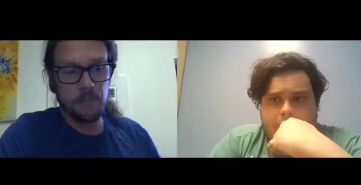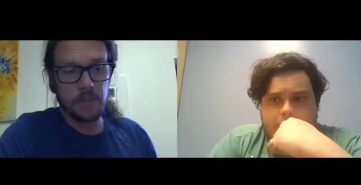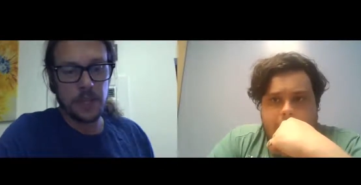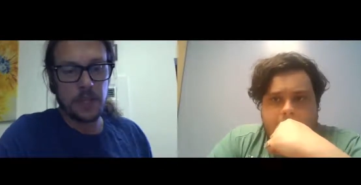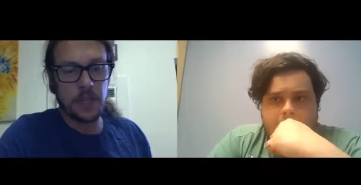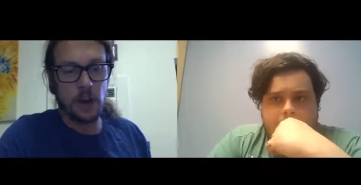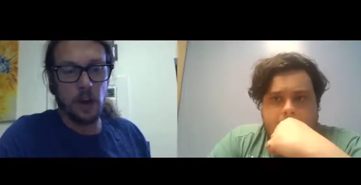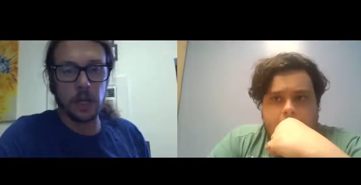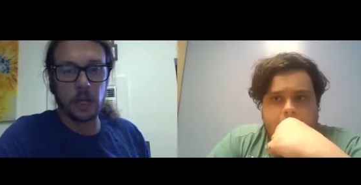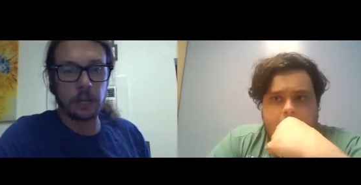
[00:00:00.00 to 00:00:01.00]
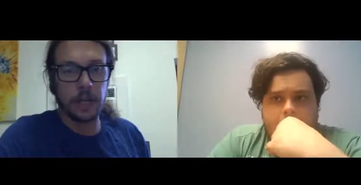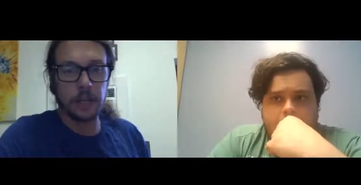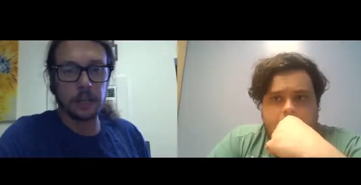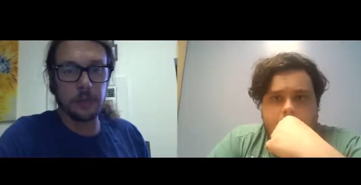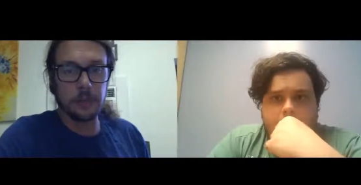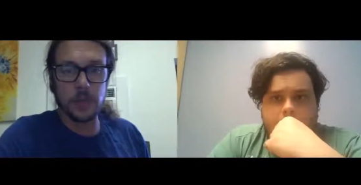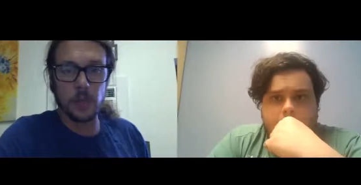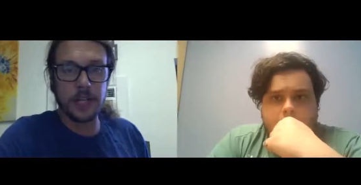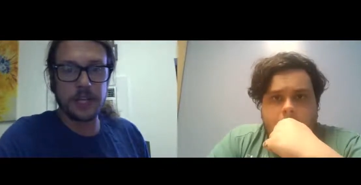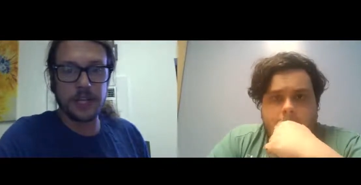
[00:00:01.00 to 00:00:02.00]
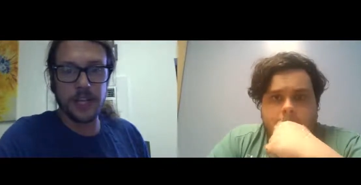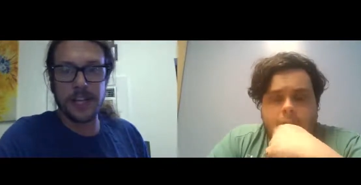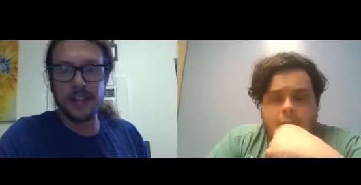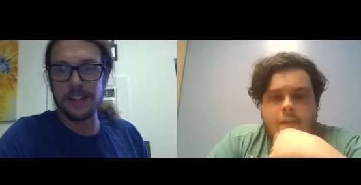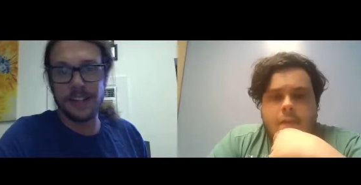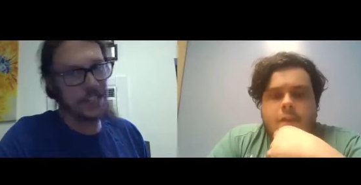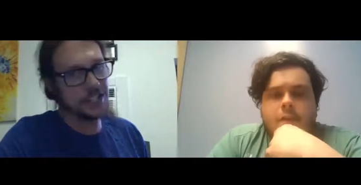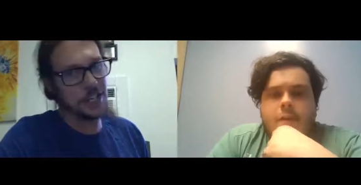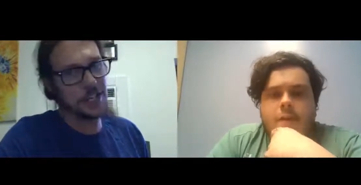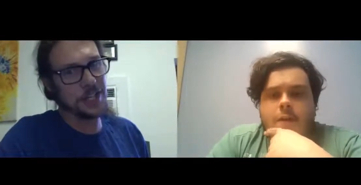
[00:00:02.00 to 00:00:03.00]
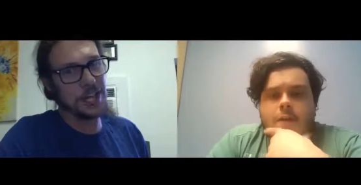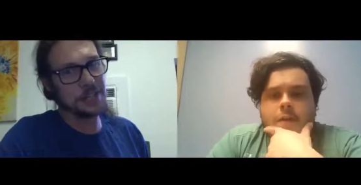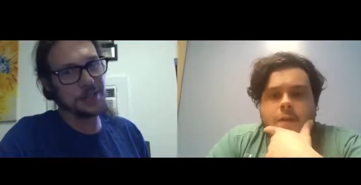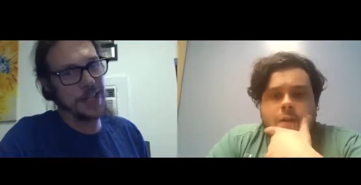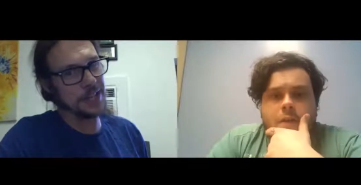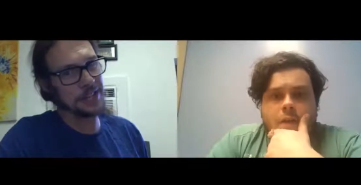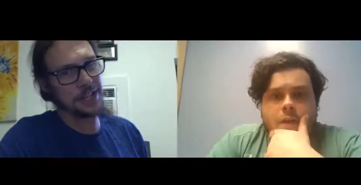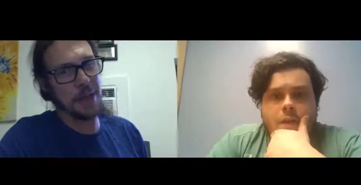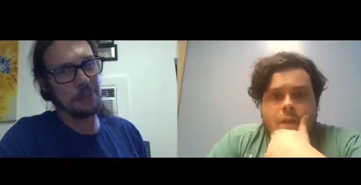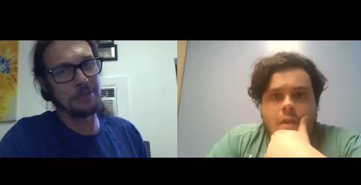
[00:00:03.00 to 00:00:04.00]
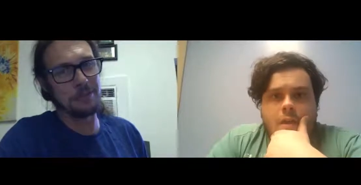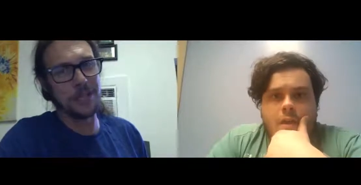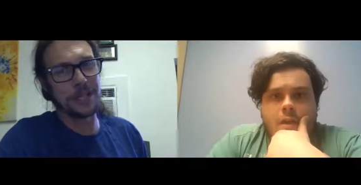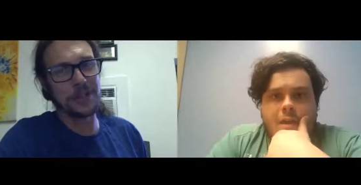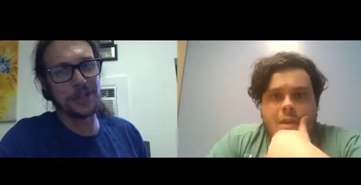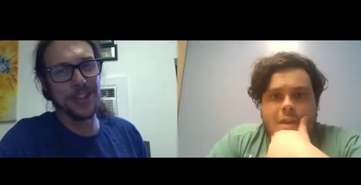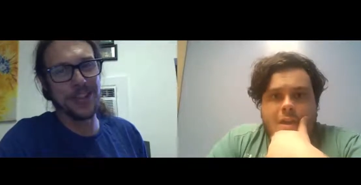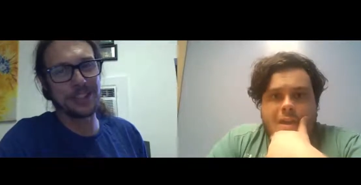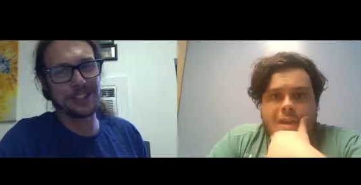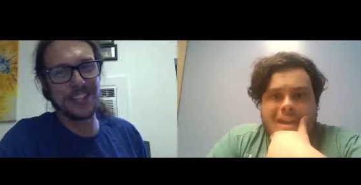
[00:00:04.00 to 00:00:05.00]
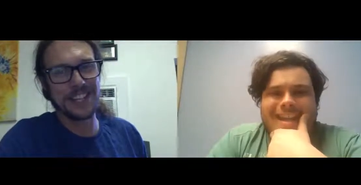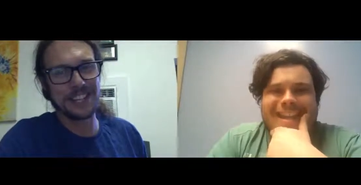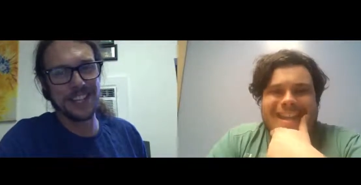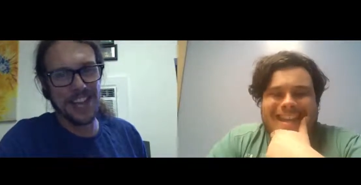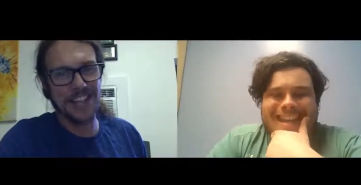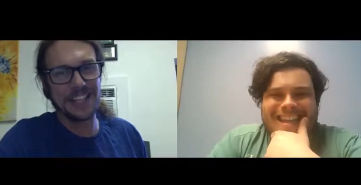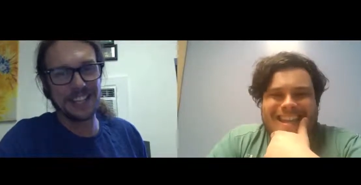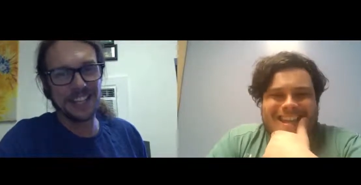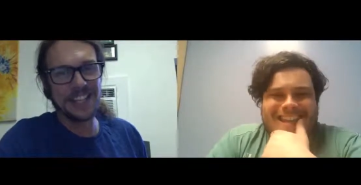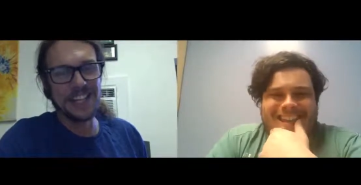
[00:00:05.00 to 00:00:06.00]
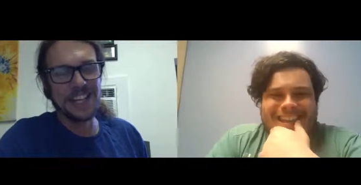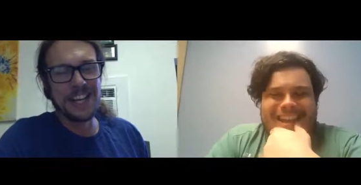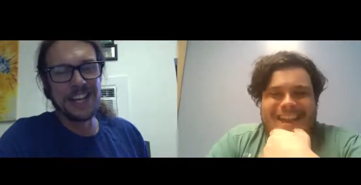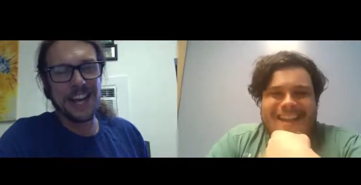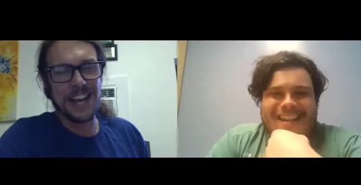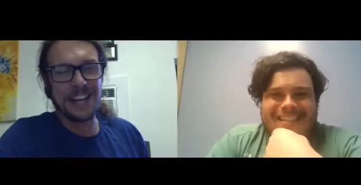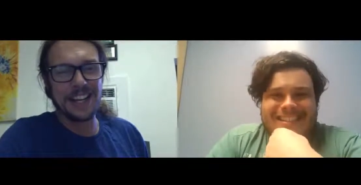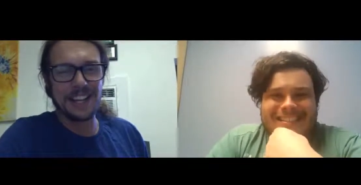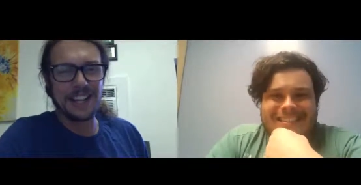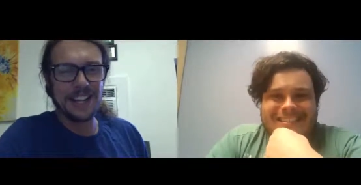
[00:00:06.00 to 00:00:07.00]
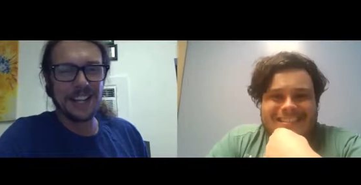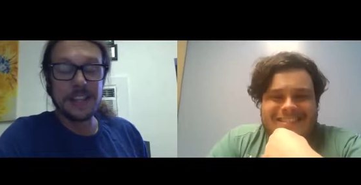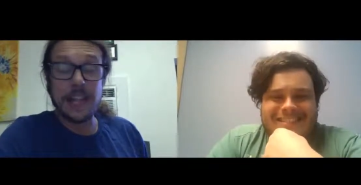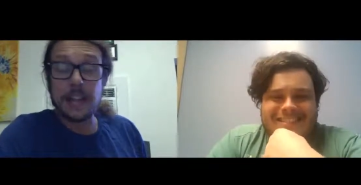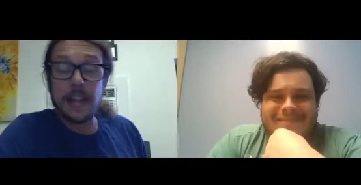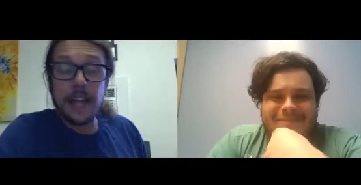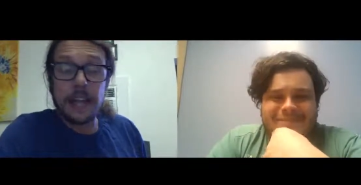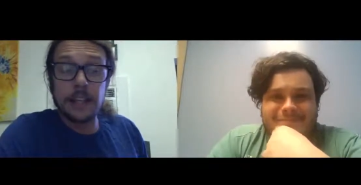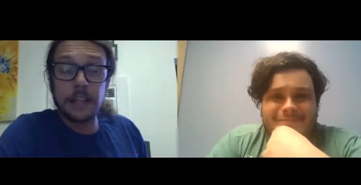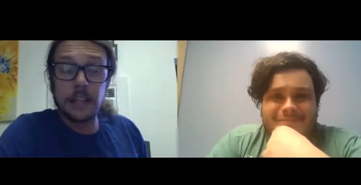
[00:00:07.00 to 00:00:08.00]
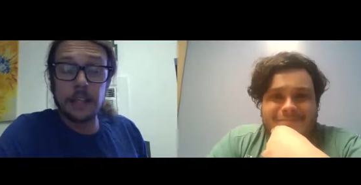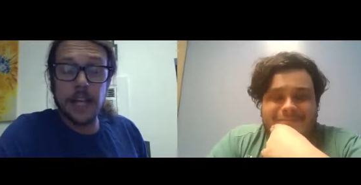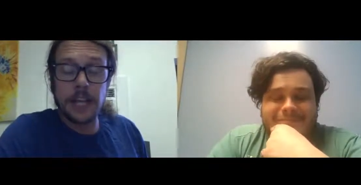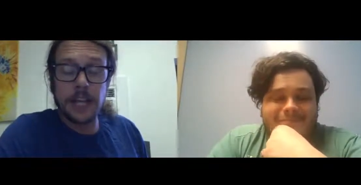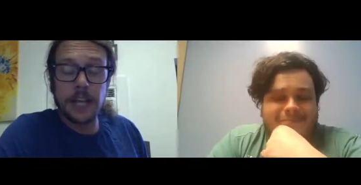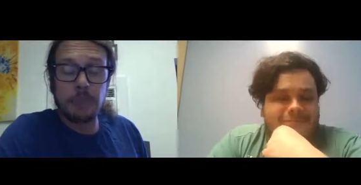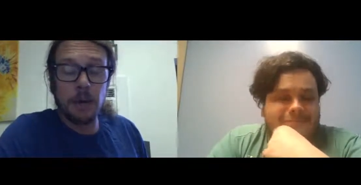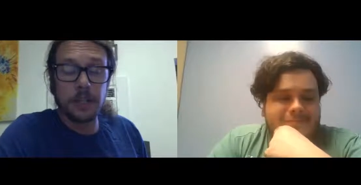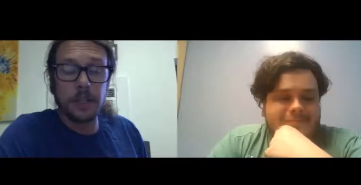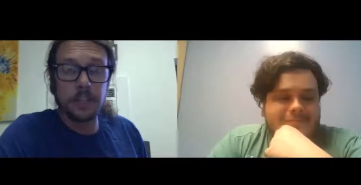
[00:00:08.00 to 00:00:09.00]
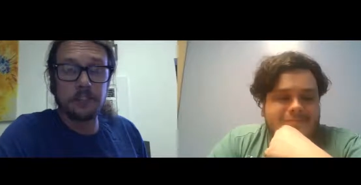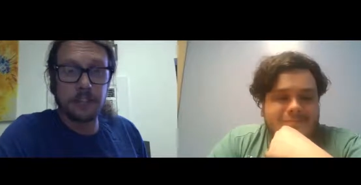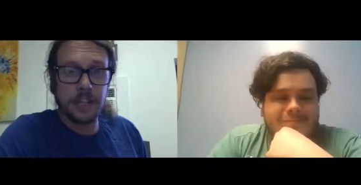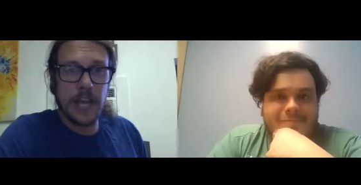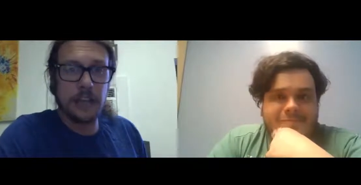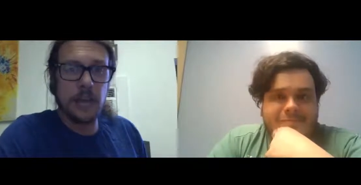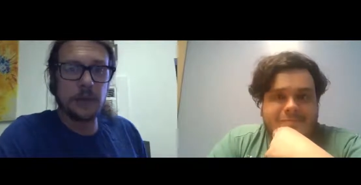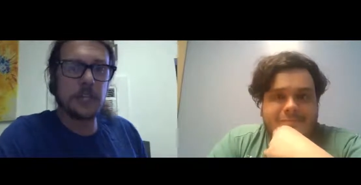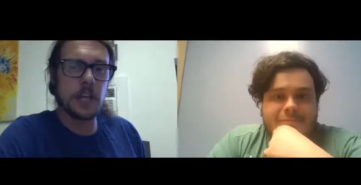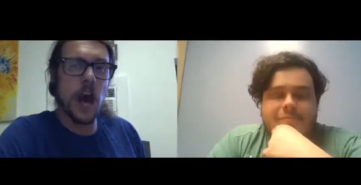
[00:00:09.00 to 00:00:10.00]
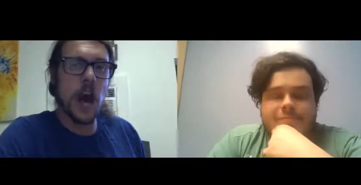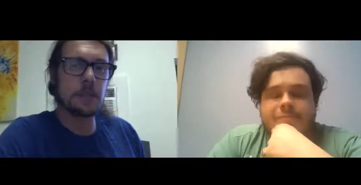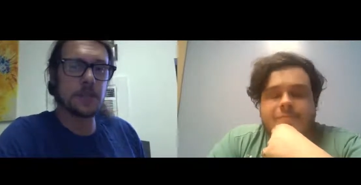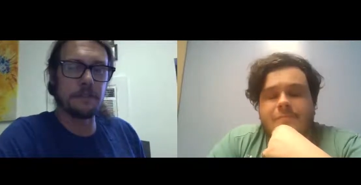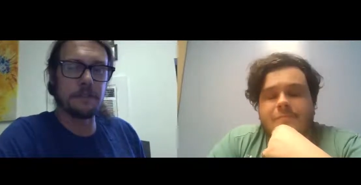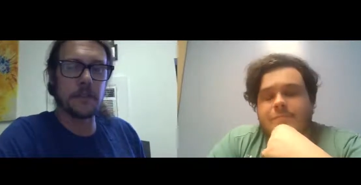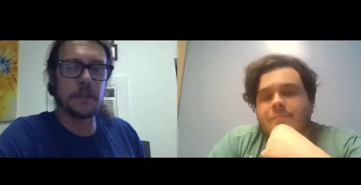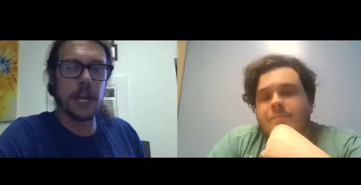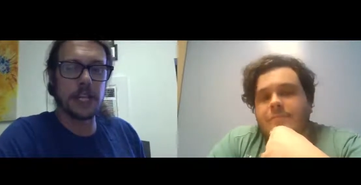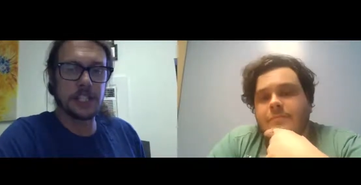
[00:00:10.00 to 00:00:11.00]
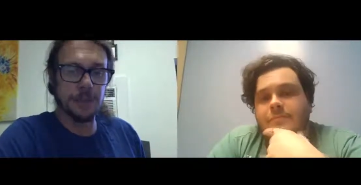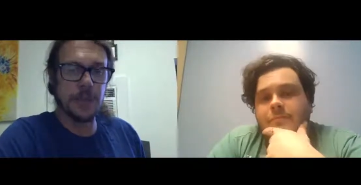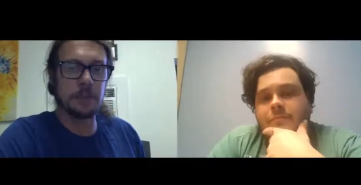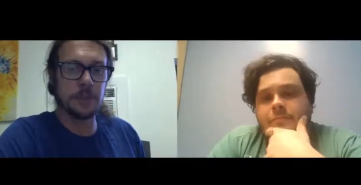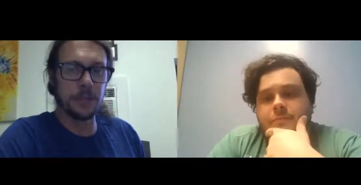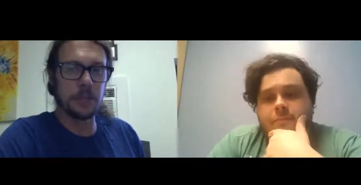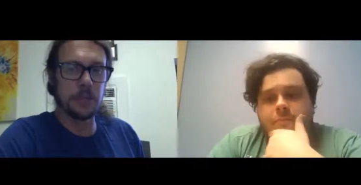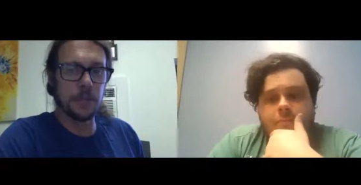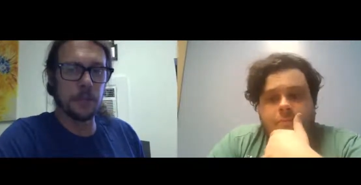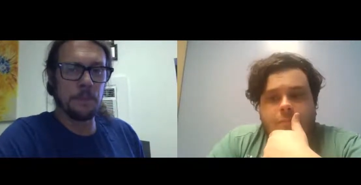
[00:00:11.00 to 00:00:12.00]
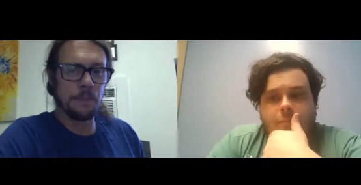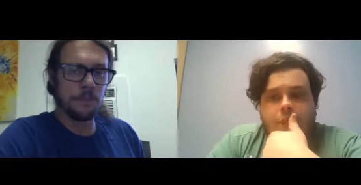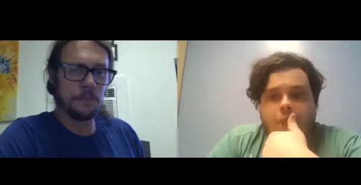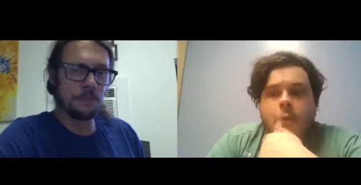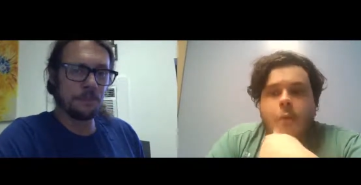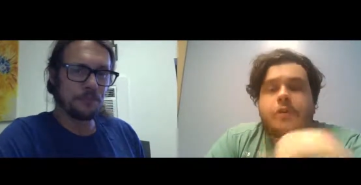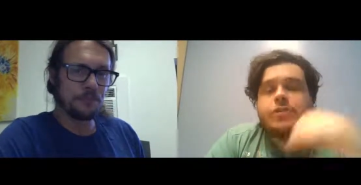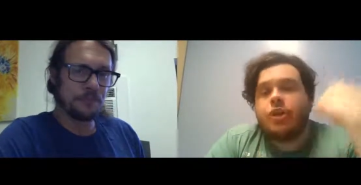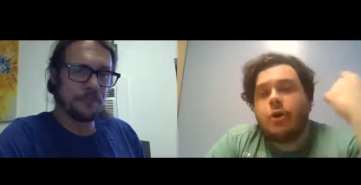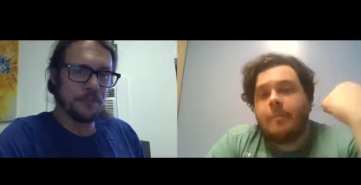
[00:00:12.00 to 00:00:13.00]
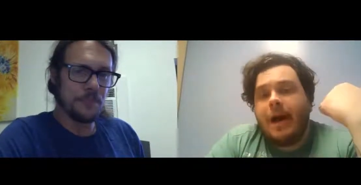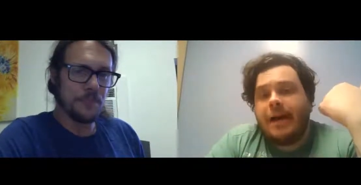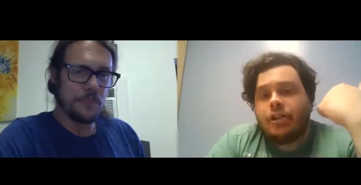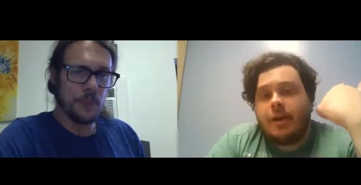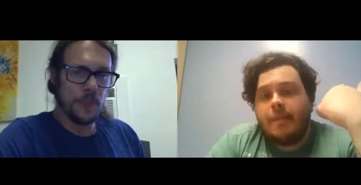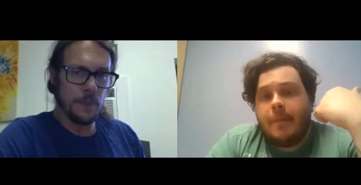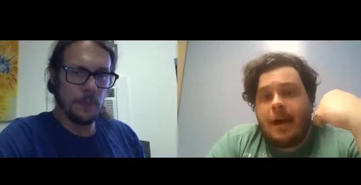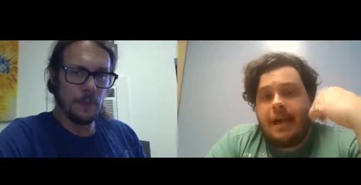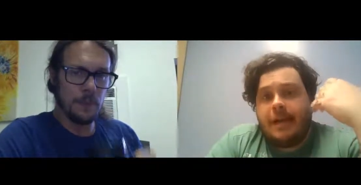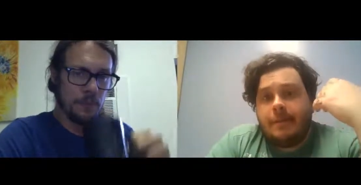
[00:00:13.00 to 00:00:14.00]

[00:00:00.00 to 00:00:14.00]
Speaker 1: the cargo trailer to squeeze it in. Like I saw you guys had to stop and rent a trailer the other mm-hmm. day, and yeah, uh, that, and it's good. You guys have the ball hitch for that. That was an option for you guys to be able to do. Well,
Speaker 2: so my tr- my